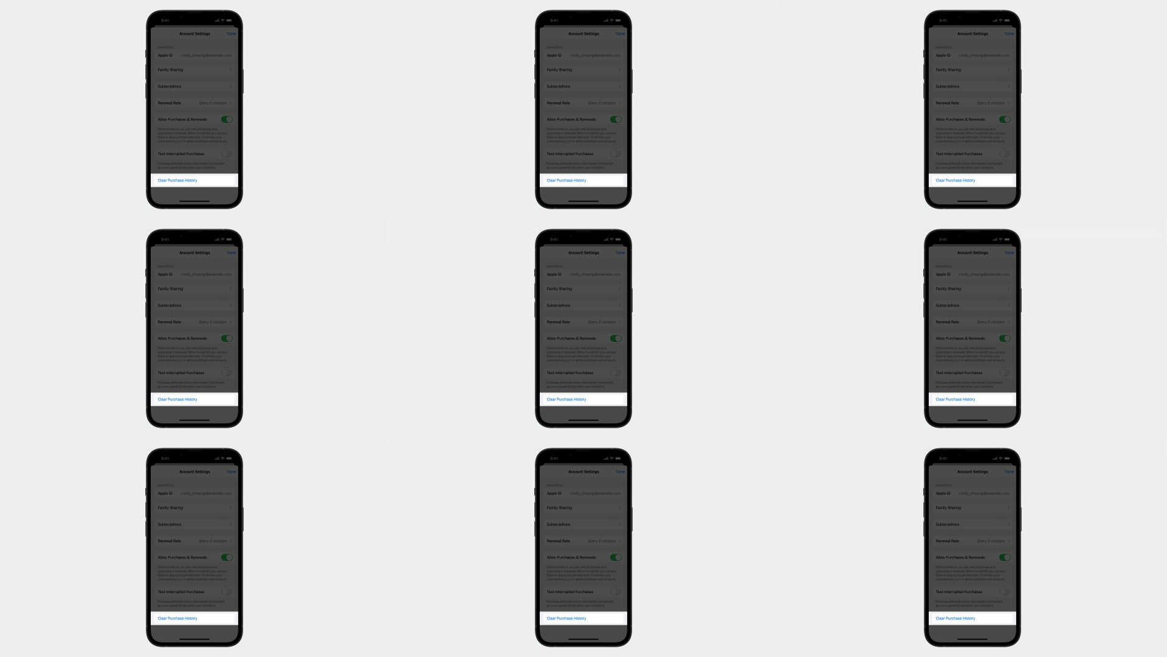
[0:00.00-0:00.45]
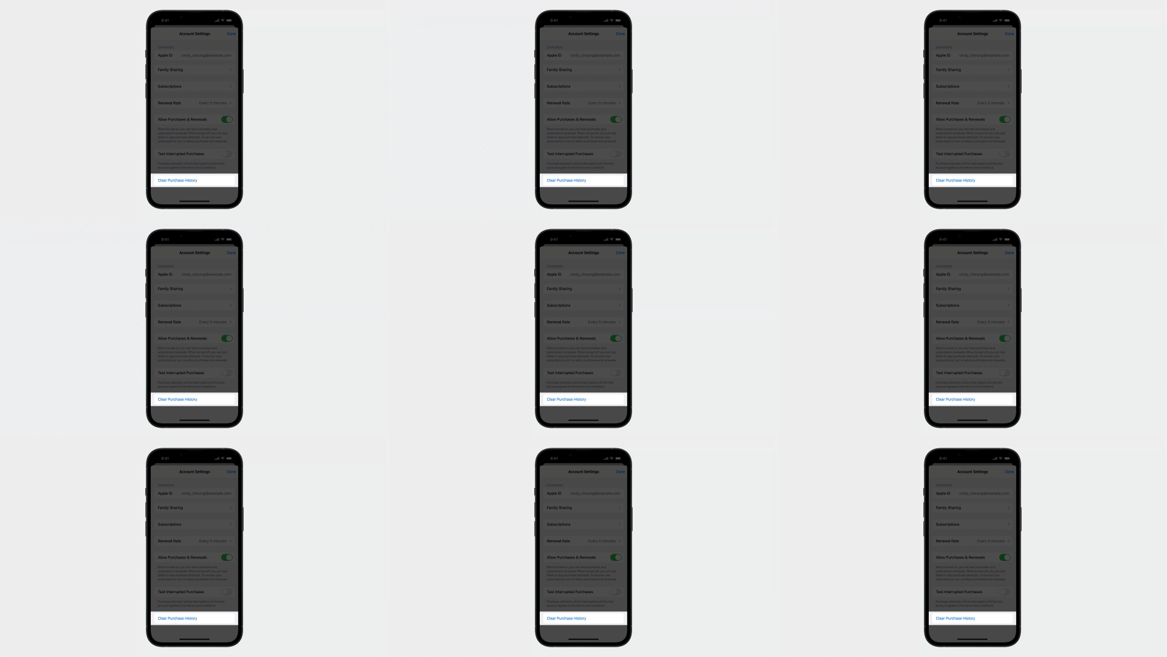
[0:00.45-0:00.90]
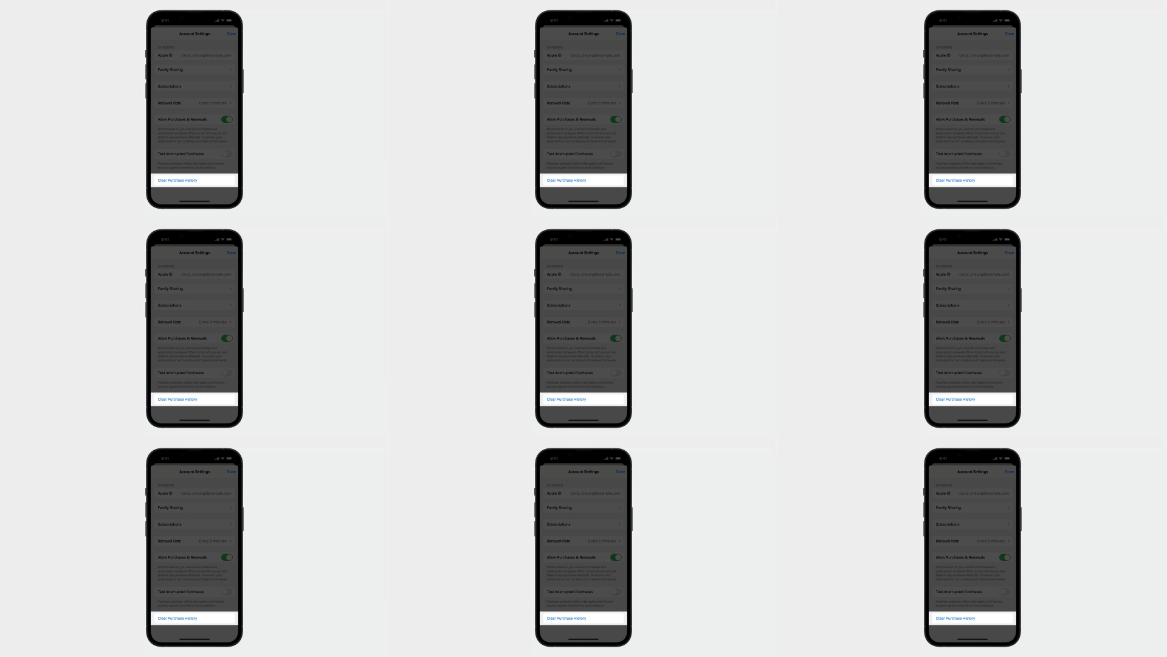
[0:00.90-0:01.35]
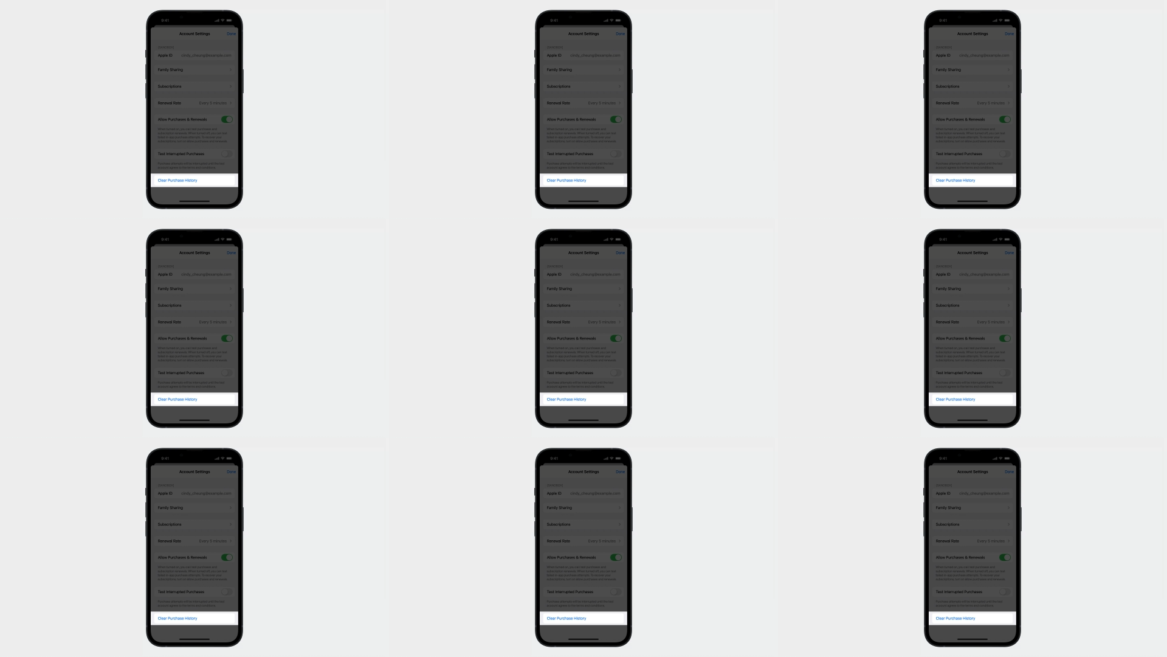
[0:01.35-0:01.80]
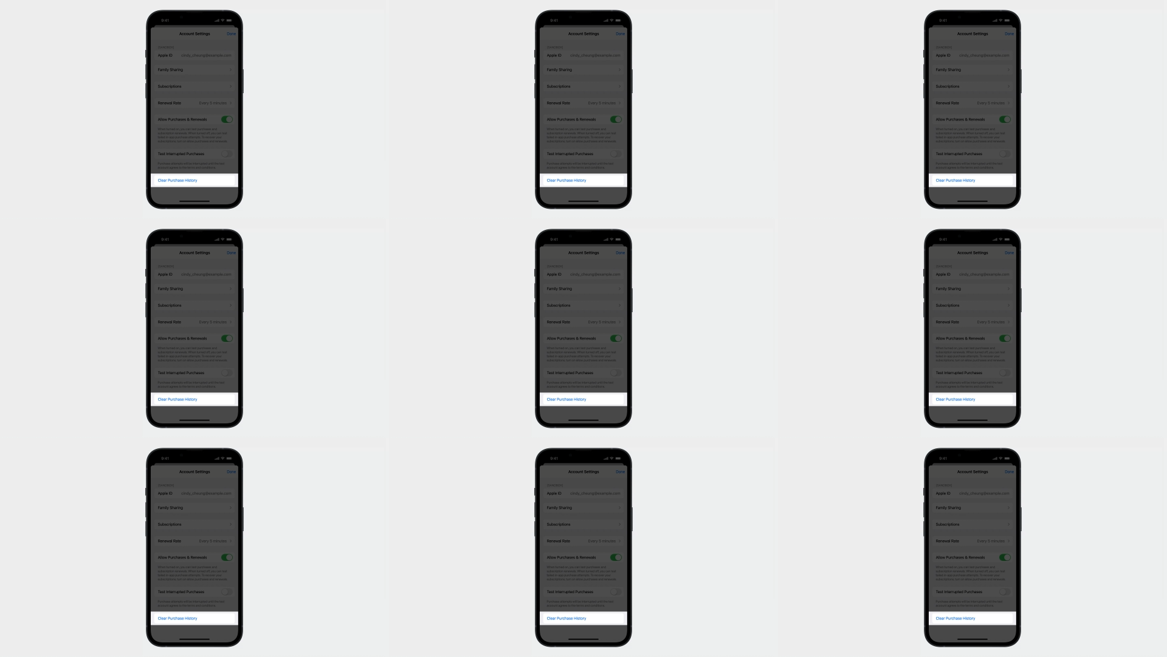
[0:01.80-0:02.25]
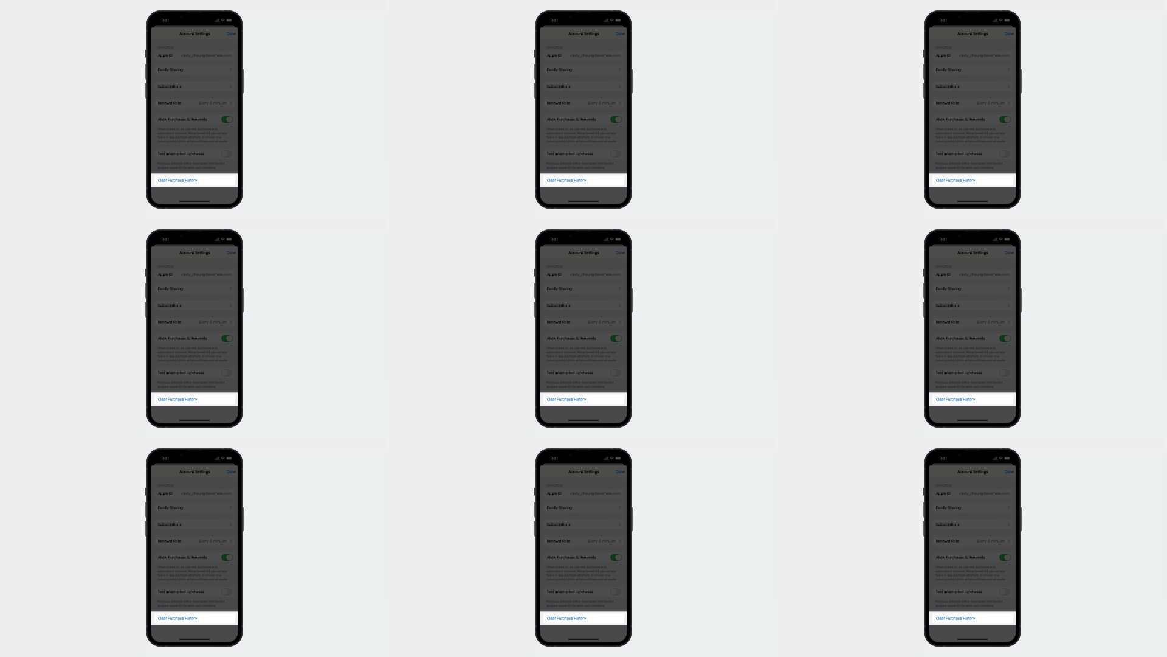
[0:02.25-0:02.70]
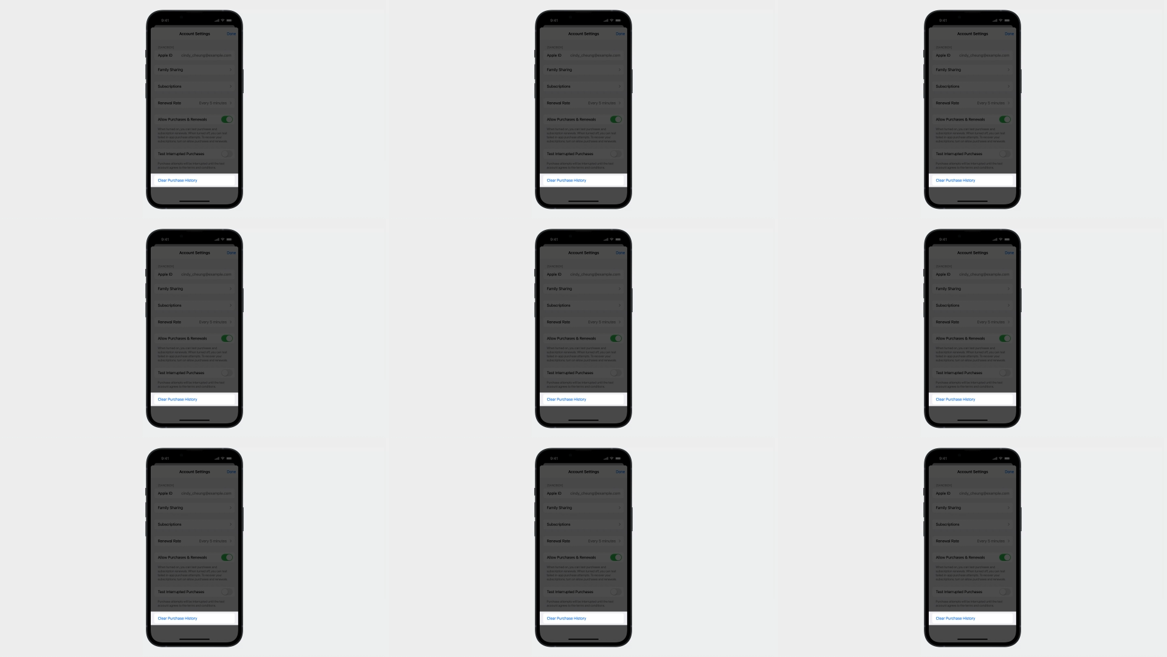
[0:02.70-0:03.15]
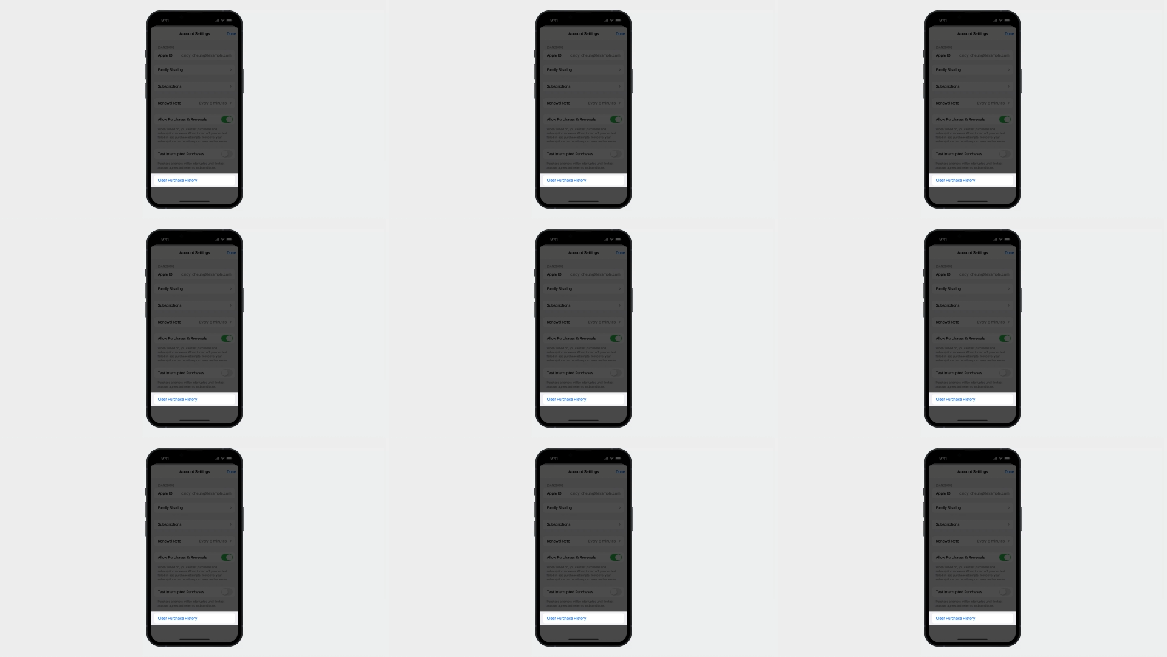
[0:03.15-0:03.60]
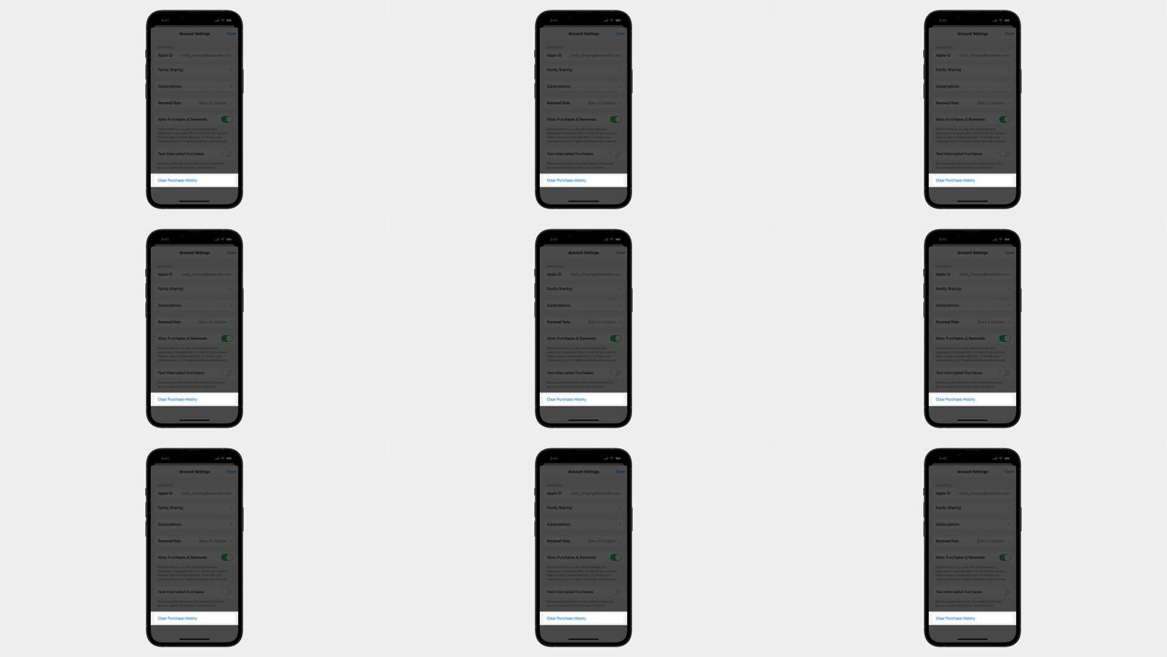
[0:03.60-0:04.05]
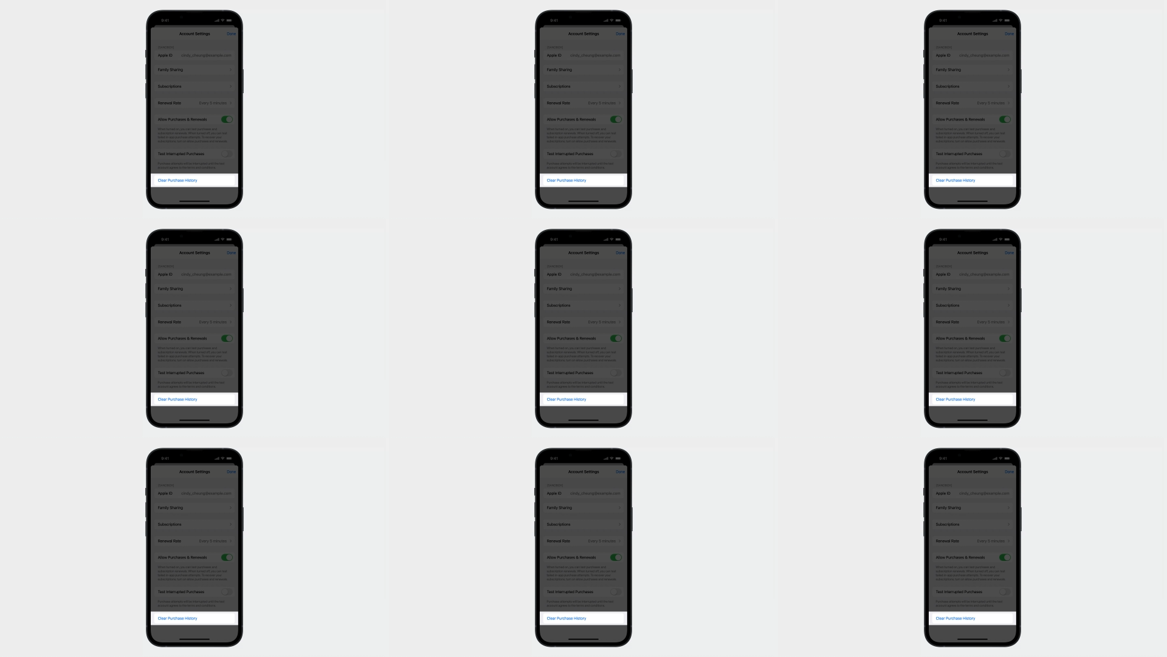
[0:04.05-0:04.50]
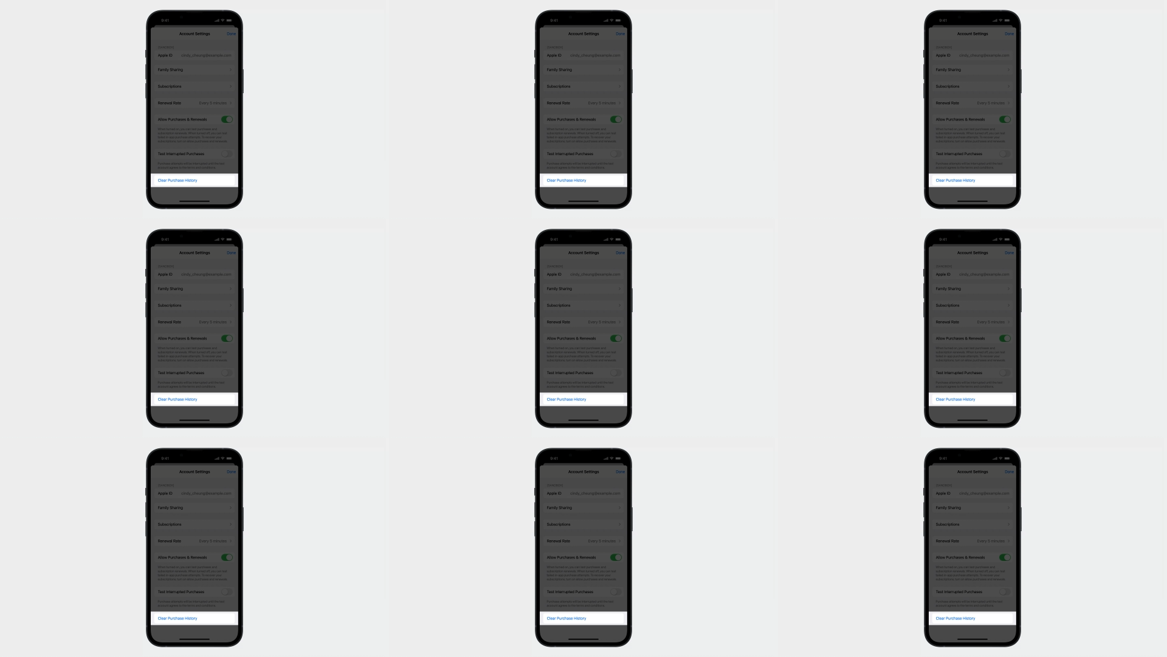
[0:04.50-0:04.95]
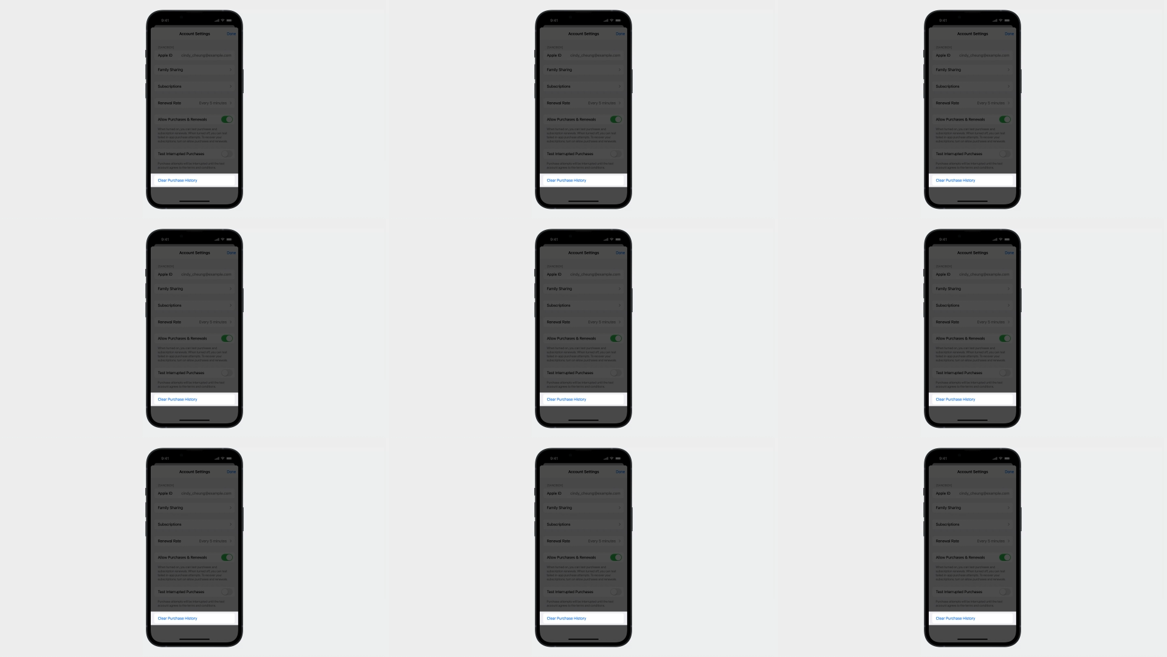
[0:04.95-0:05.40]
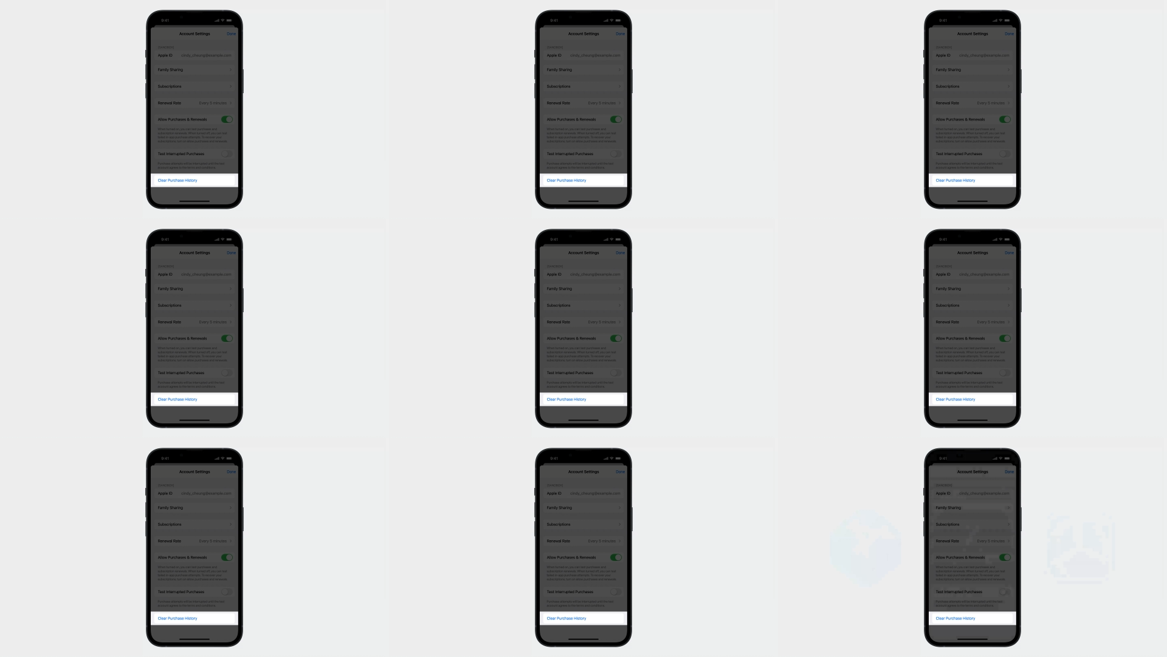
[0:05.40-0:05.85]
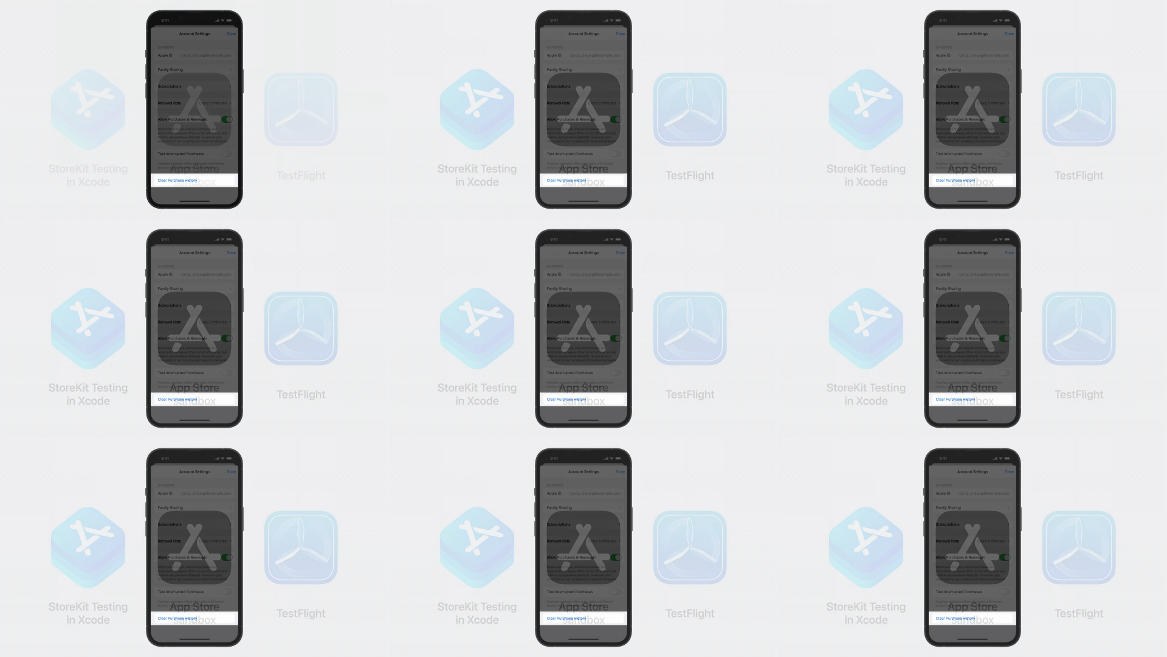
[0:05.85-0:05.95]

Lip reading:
[unreadable: no face in view]